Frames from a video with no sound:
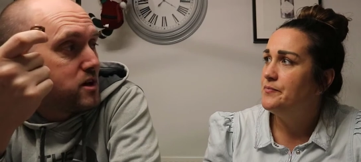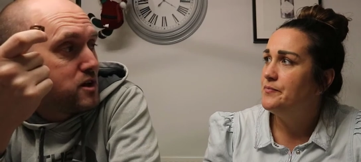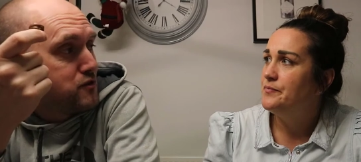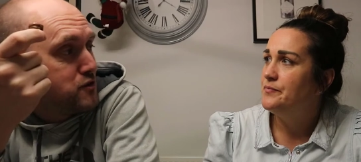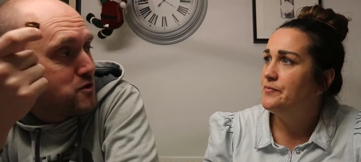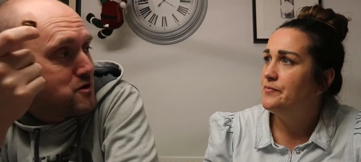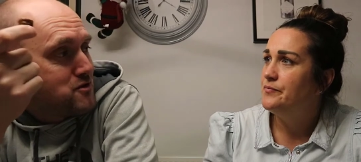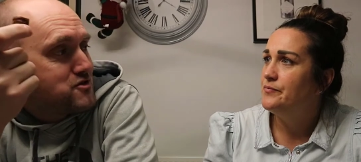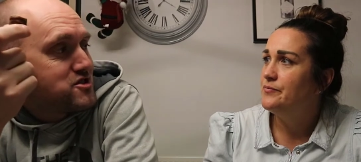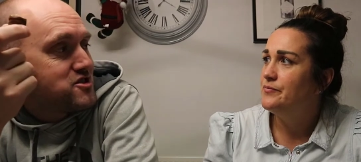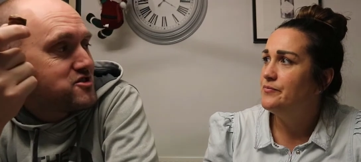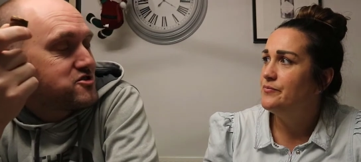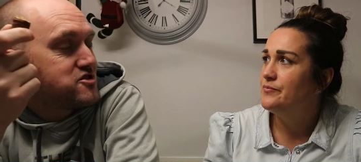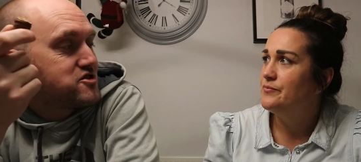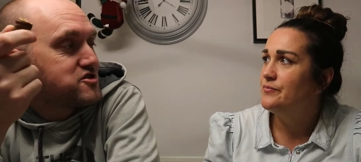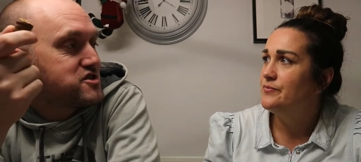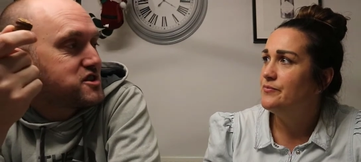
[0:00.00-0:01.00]
Speaker 1: Have you ever
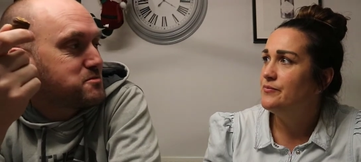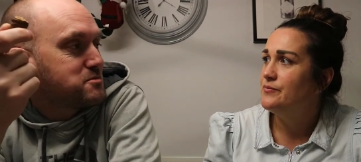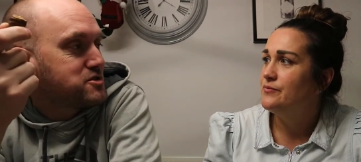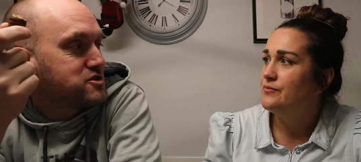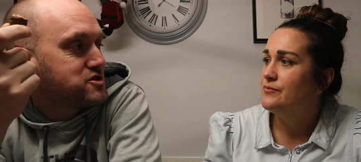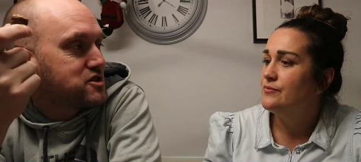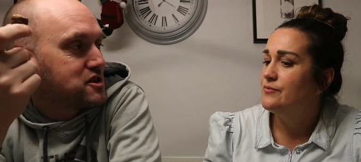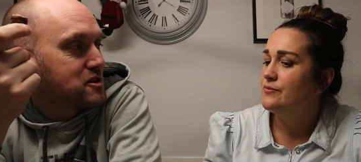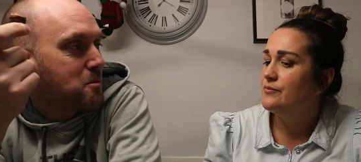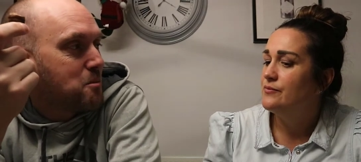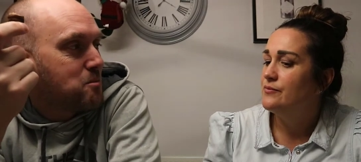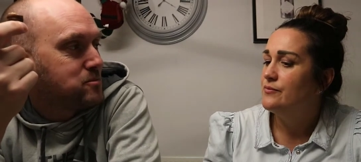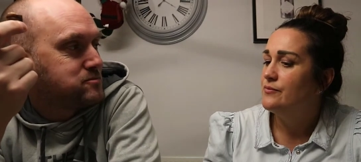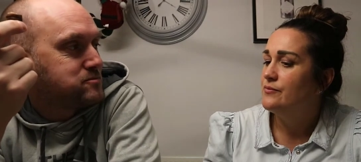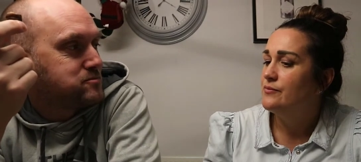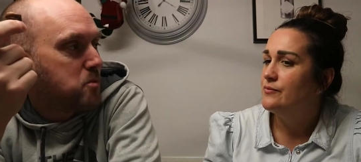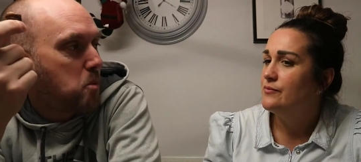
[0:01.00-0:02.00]
tasted a cinnamon stick?
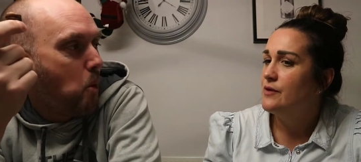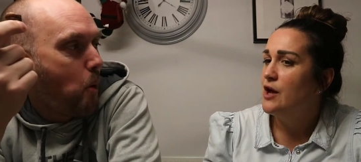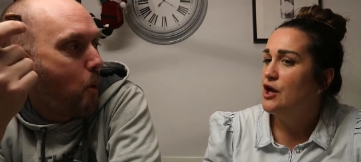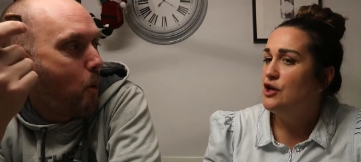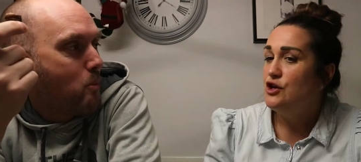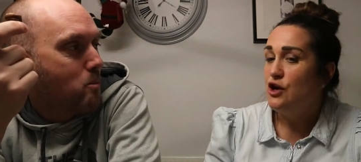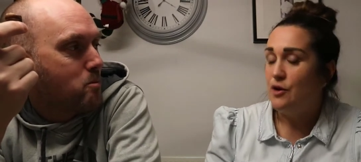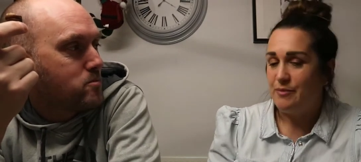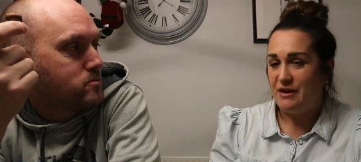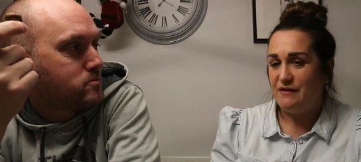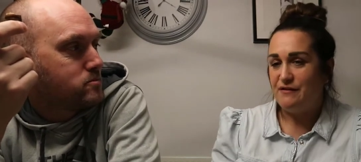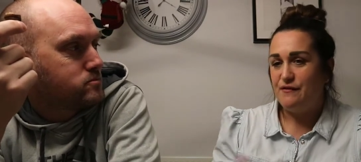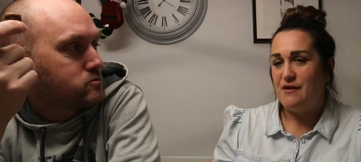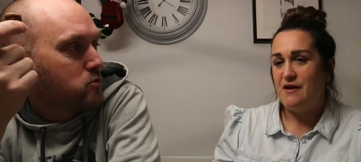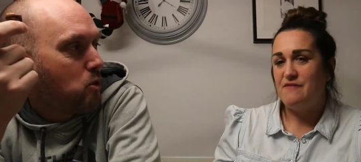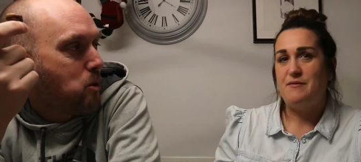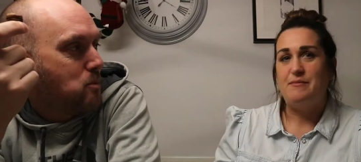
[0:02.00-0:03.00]
Speaker 2: No, but if
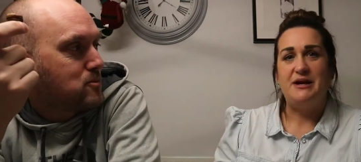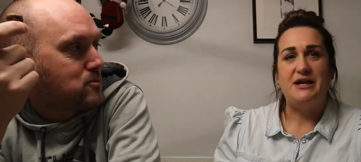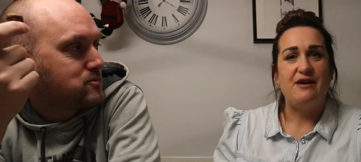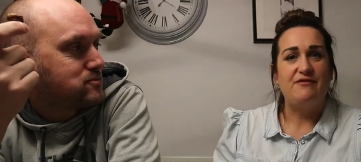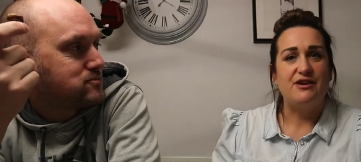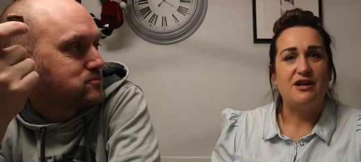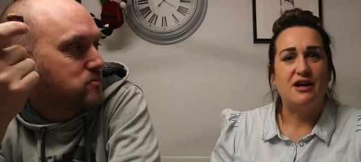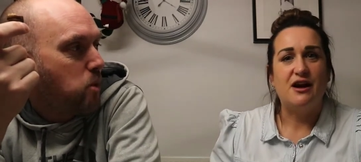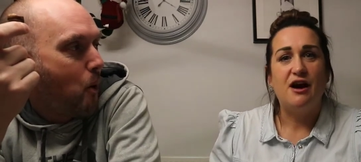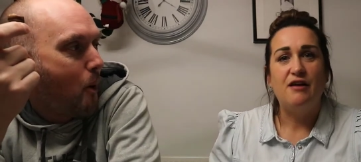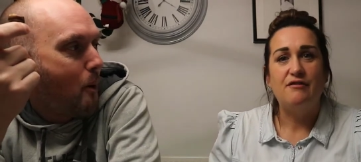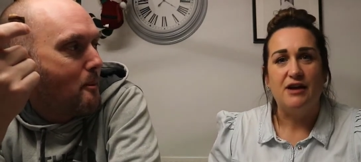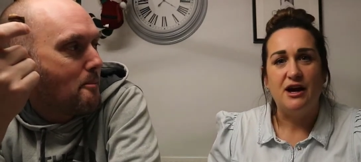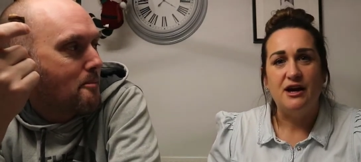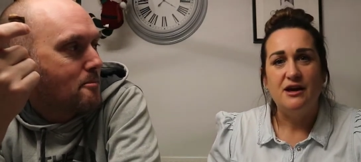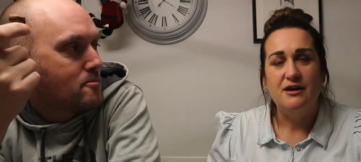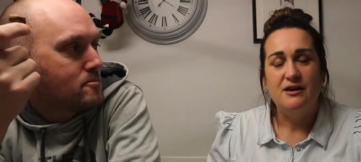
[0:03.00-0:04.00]
you've ever been having a
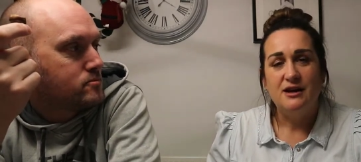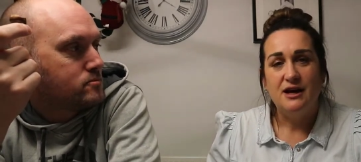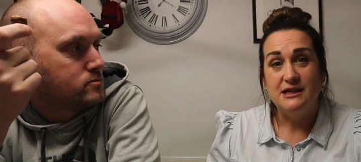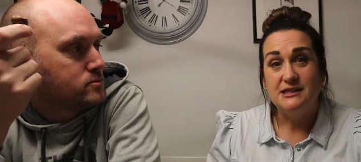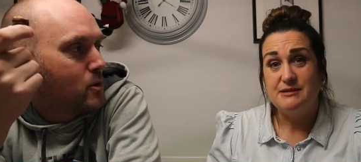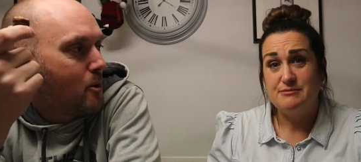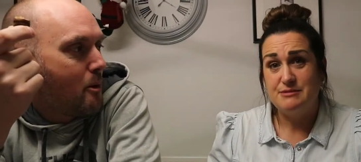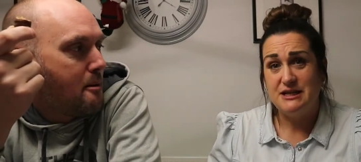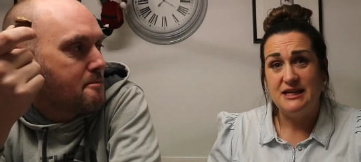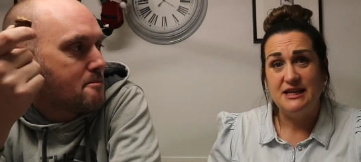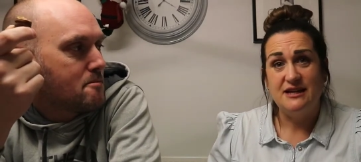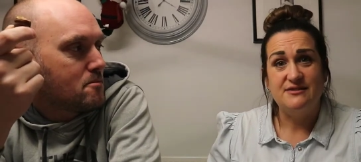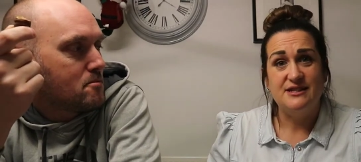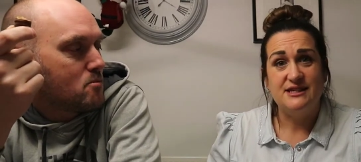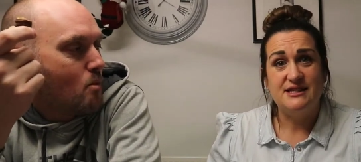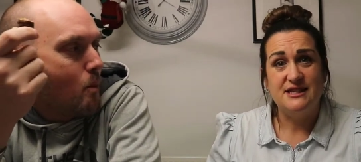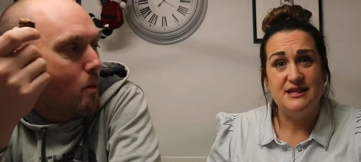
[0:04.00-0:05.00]
curry and somebody
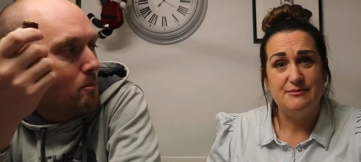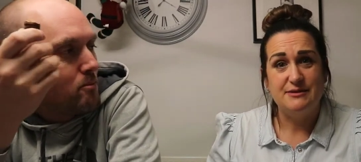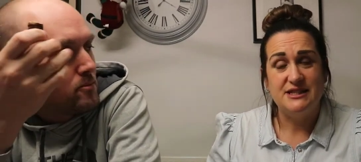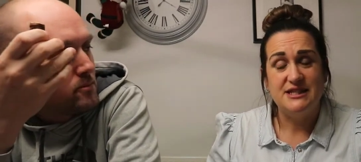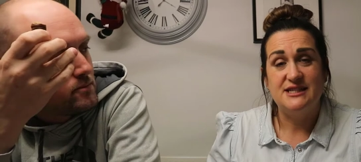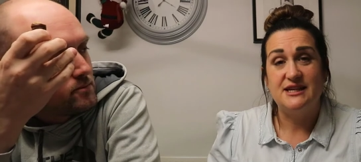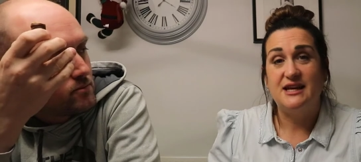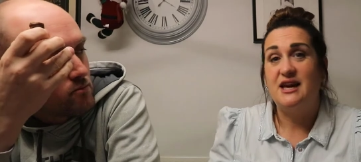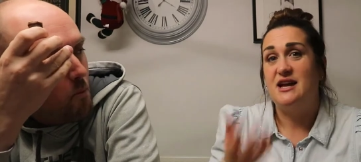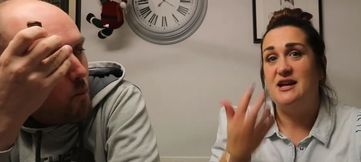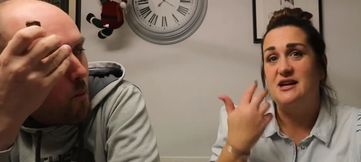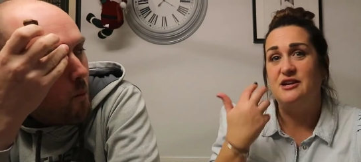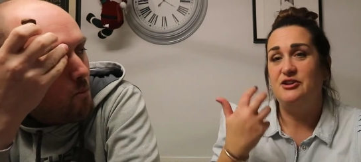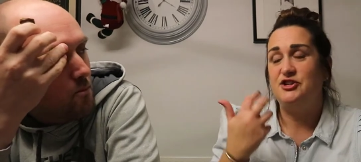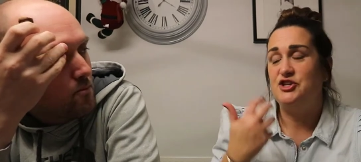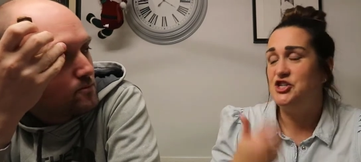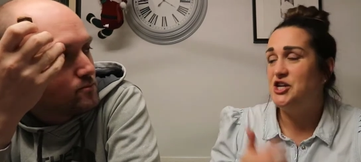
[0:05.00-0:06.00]
leaves a cinnamon stick in
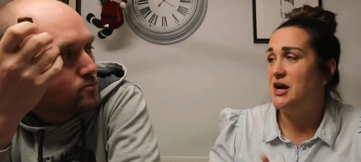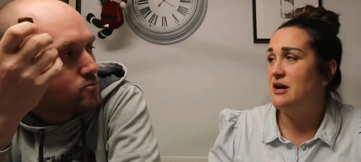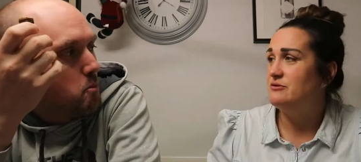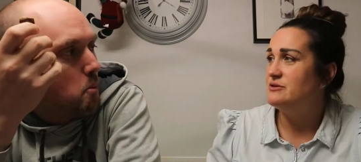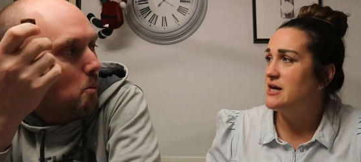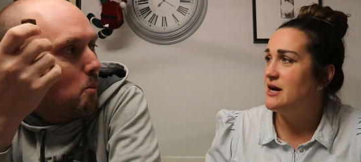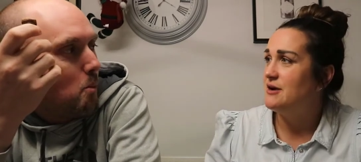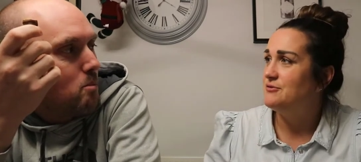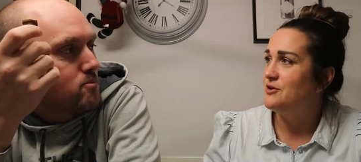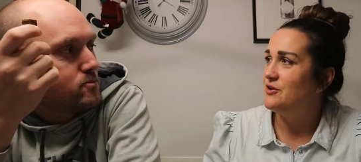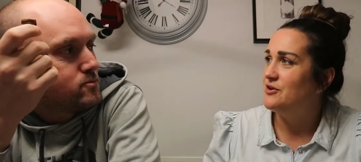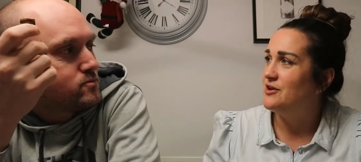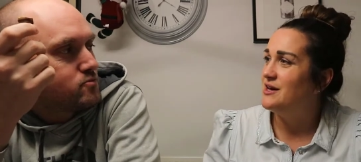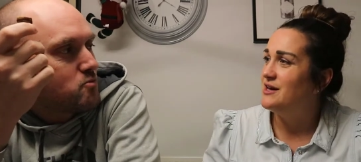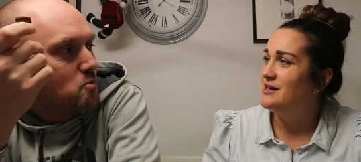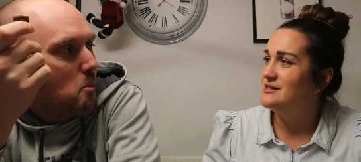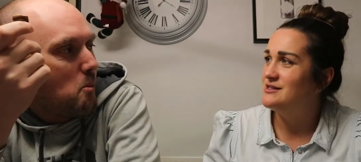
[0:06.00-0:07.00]
and you chow down on
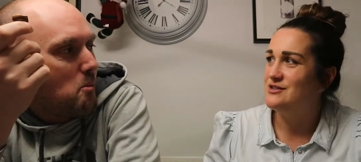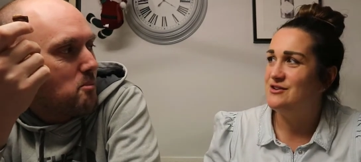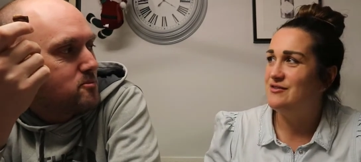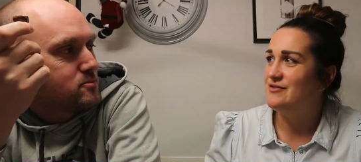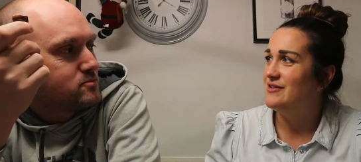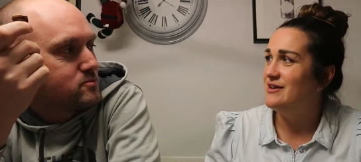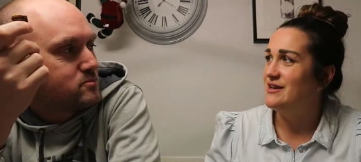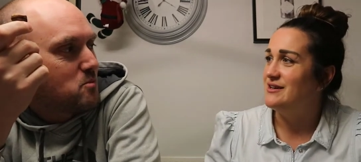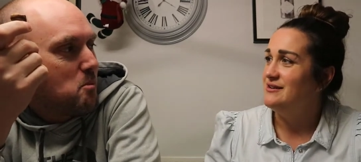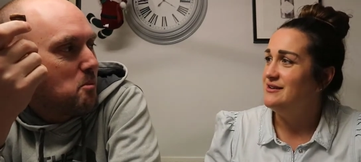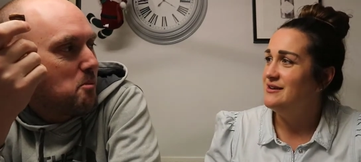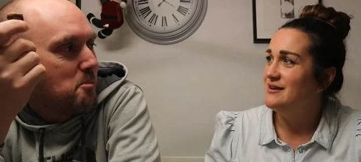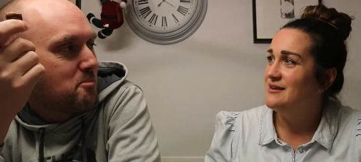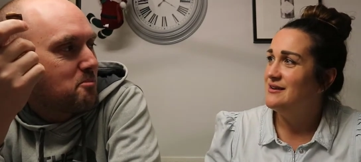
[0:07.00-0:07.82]
it, it's not fun.